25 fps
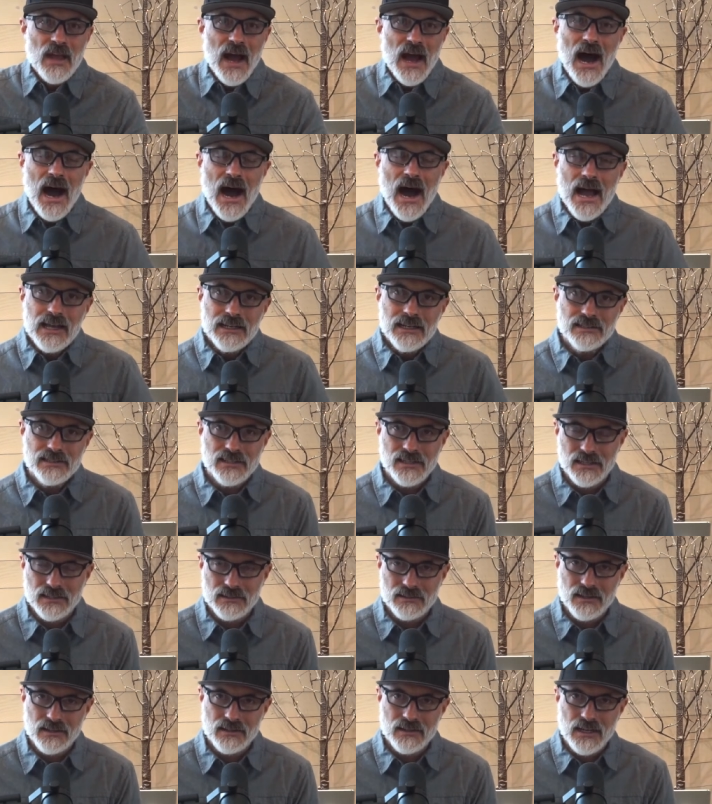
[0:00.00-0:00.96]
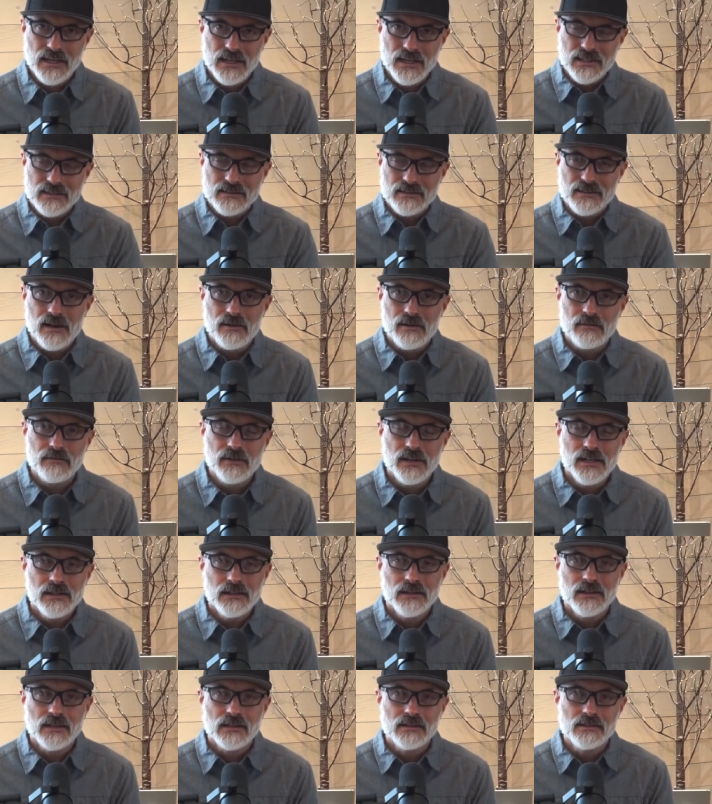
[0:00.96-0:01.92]
I tend to think as I
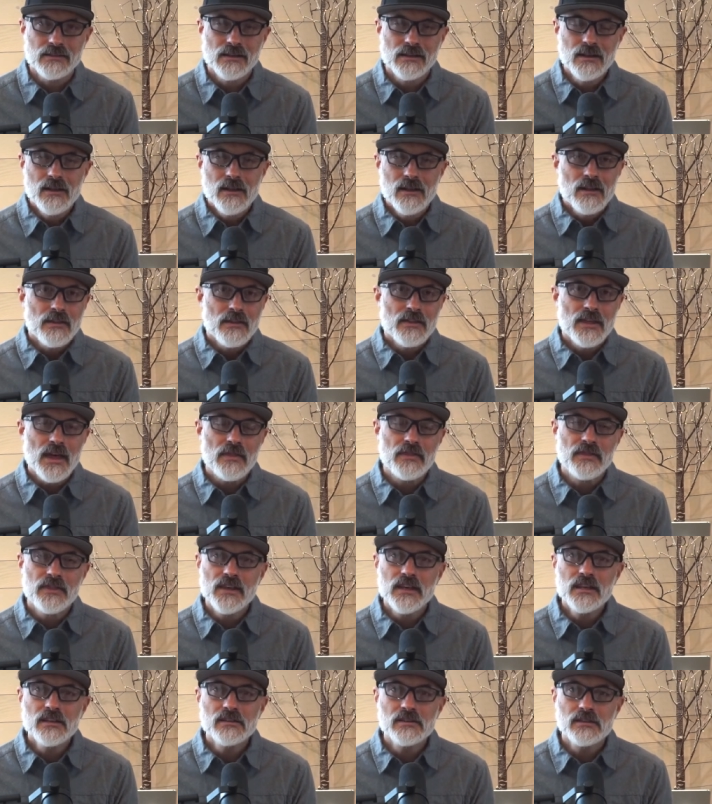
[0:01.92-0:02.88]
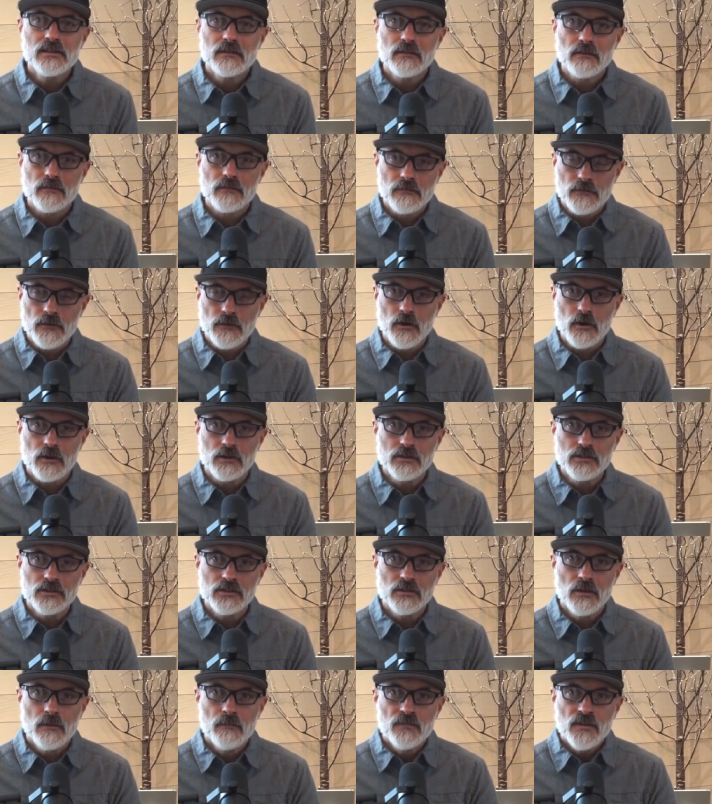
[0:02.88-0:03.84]
read this that this
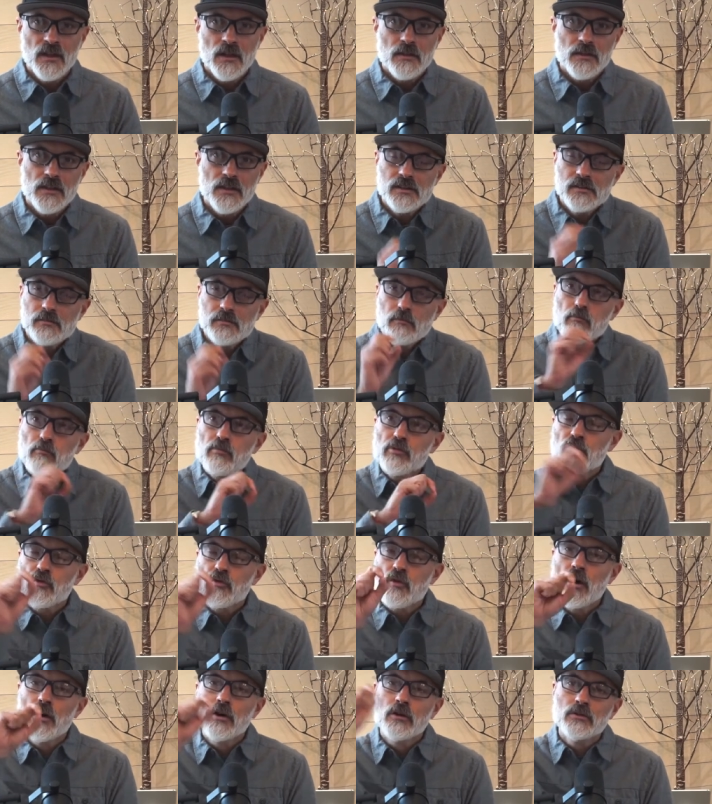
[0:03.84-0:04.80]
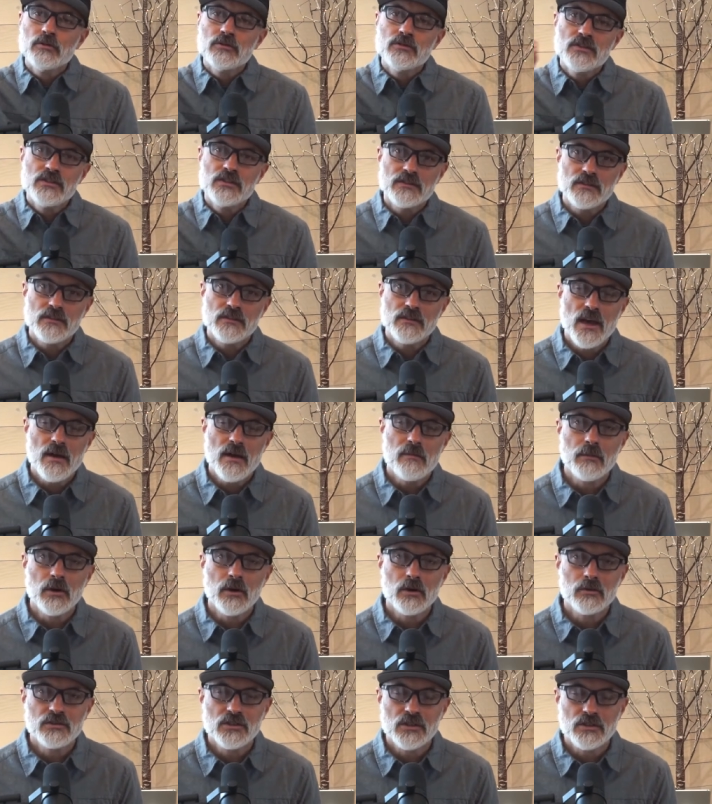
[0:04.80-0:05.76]
verse, this prose that
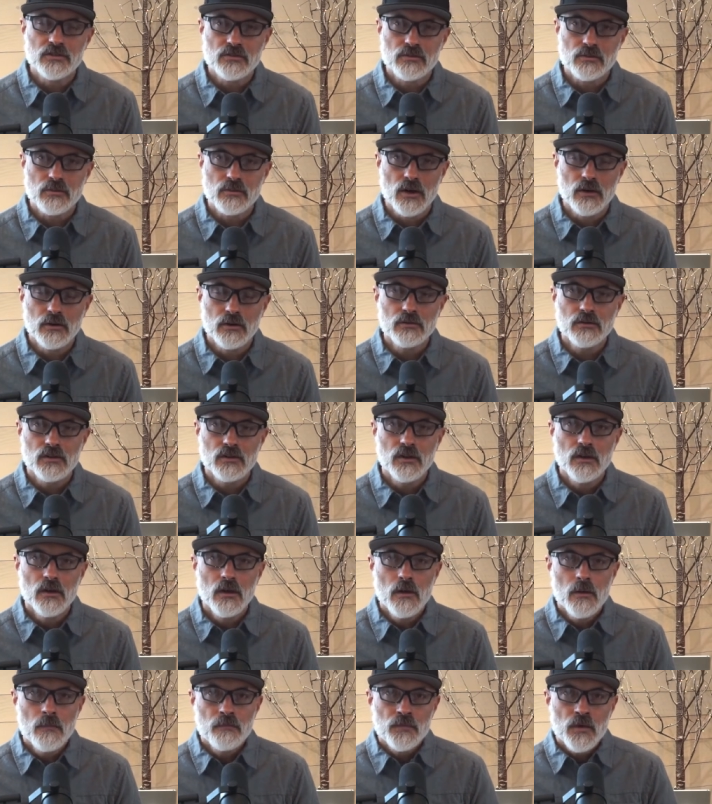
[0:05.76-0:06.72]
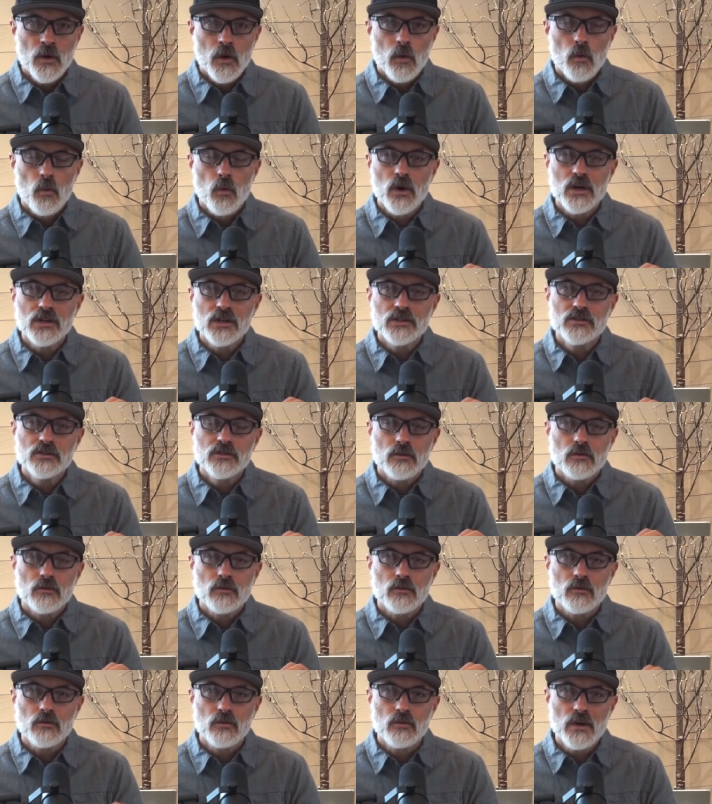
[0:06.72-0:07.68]
Moses wrote, was
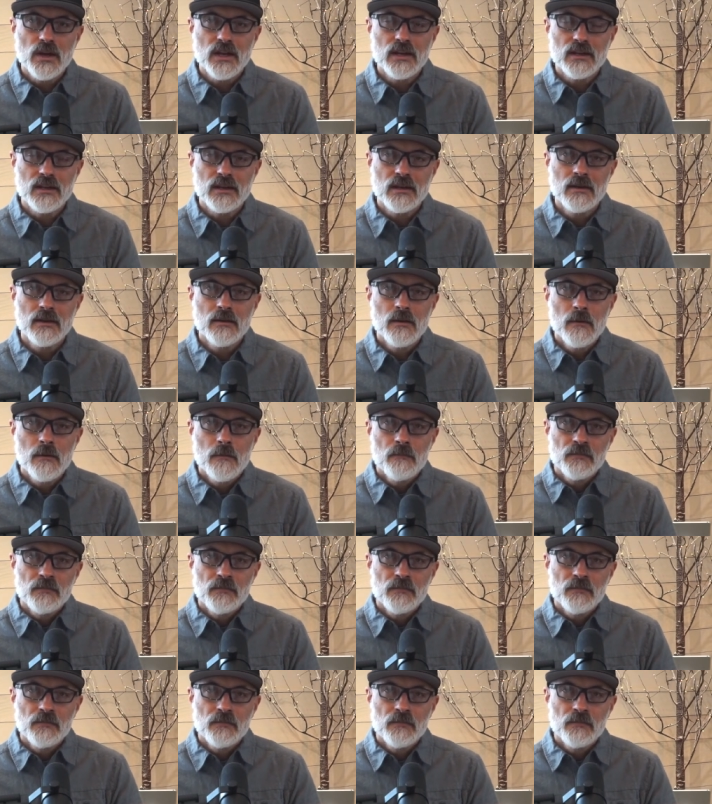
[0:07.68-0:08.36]
written